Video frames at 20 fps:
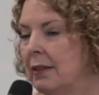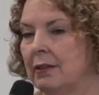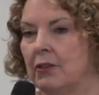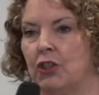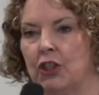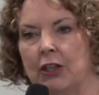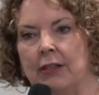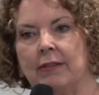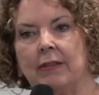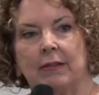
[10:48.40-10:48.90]

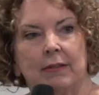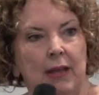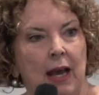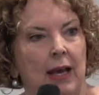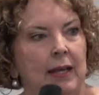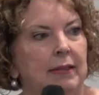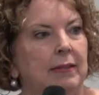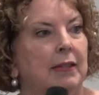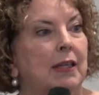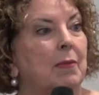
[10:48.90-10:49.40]
Jesus
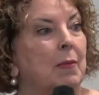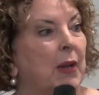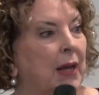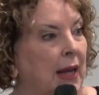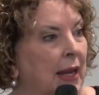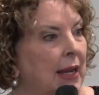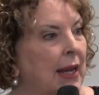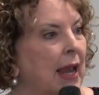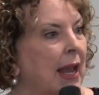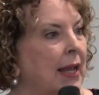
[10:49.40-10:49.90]
asked him and
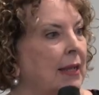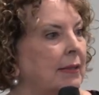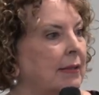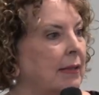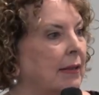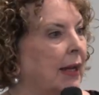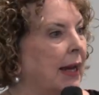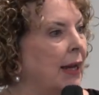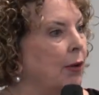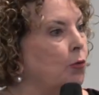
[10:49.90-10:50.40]
he
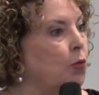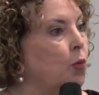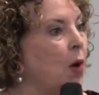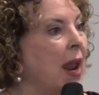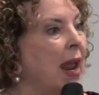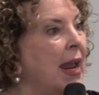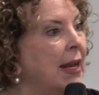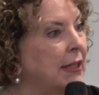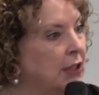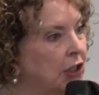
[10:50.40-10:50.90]
answered. He
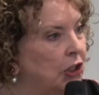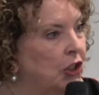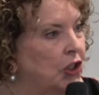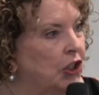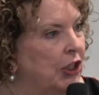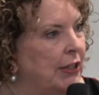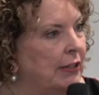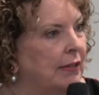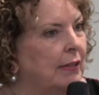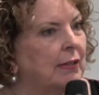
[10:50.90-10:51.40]
ran to
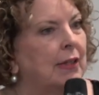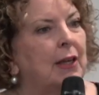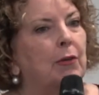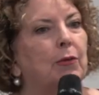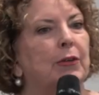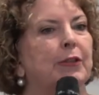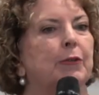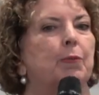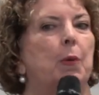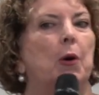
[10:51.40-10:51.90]
Jesus. He
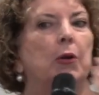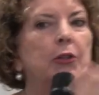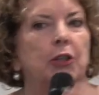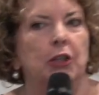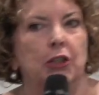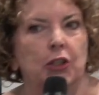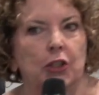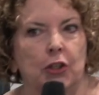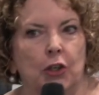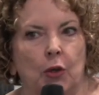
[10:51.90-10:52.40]

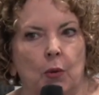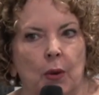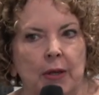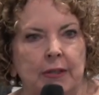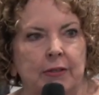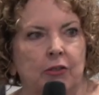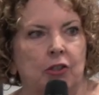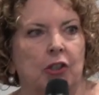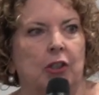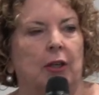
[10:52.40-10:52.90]
responded to the
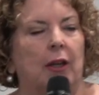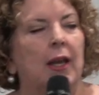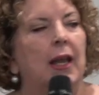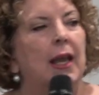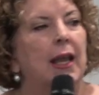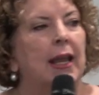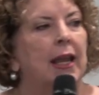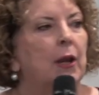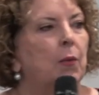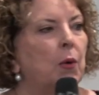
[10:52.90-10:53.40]
question.
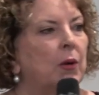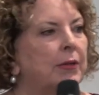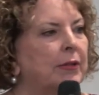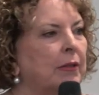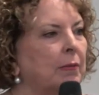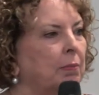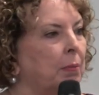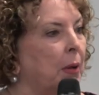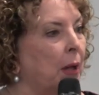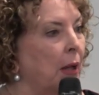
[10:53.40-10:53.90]
He
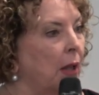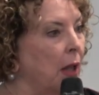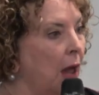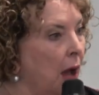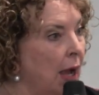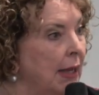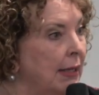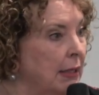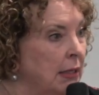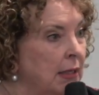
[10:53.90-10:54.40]
wasn't
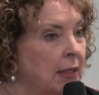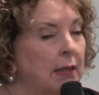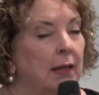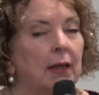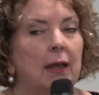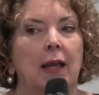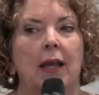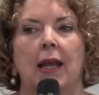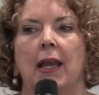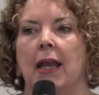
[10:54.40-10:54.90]
polite.
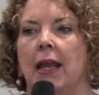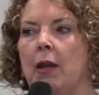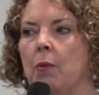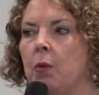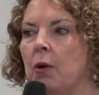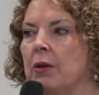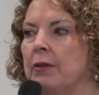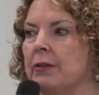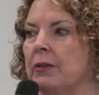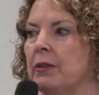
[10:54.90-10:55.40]
He
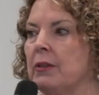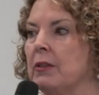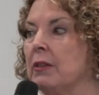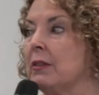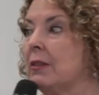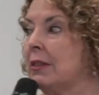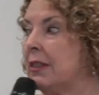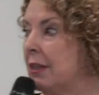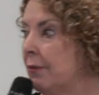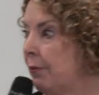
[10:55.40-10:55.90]
wasn't
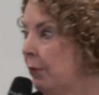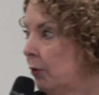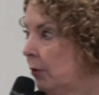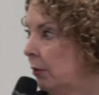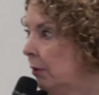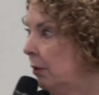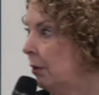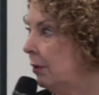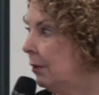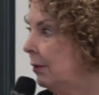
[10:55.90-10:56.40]

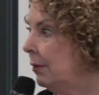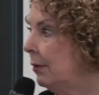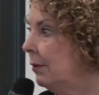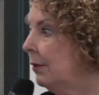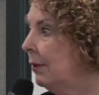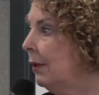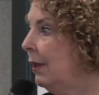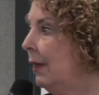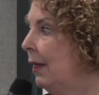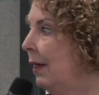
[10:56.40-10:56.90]
civil.
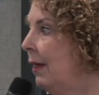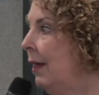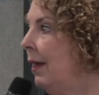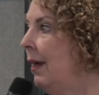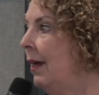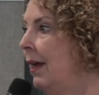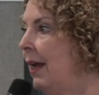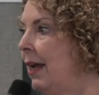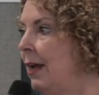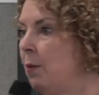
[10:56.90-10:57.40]

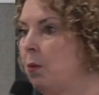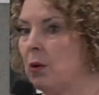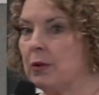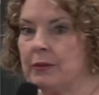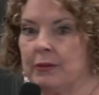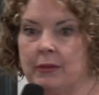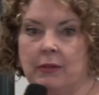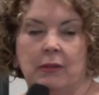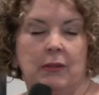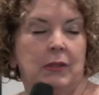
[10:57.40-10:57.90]
He
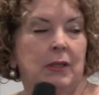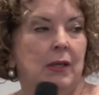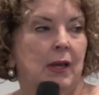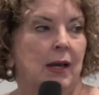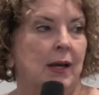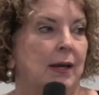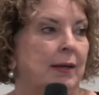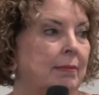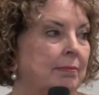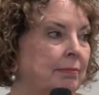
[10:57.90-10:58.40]
wasn't,
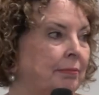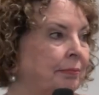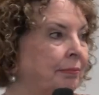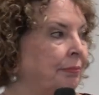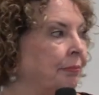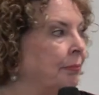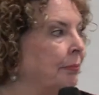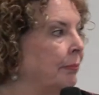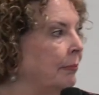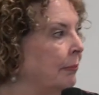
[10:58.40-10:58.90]

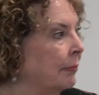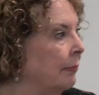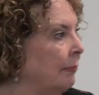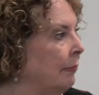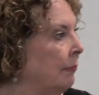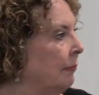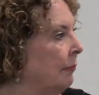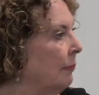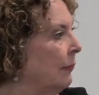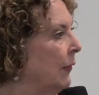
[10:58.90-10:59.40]

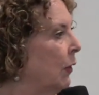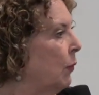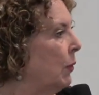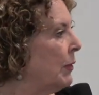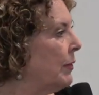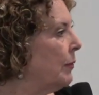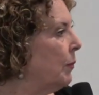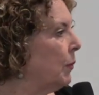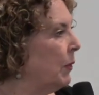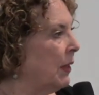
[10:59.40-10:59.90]

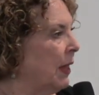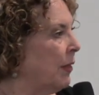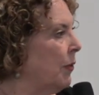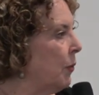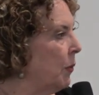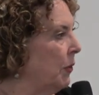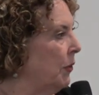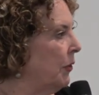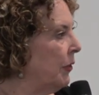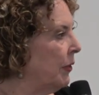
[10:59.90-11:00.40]
another
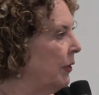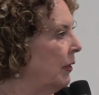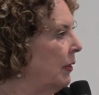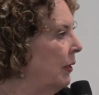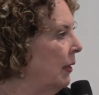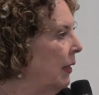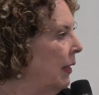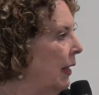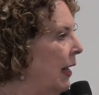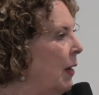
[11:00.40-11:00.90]
word?
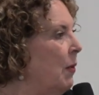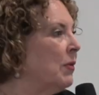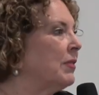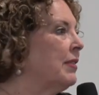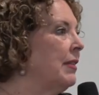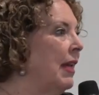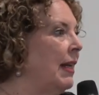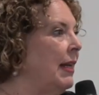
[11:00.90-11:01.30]
He wasn't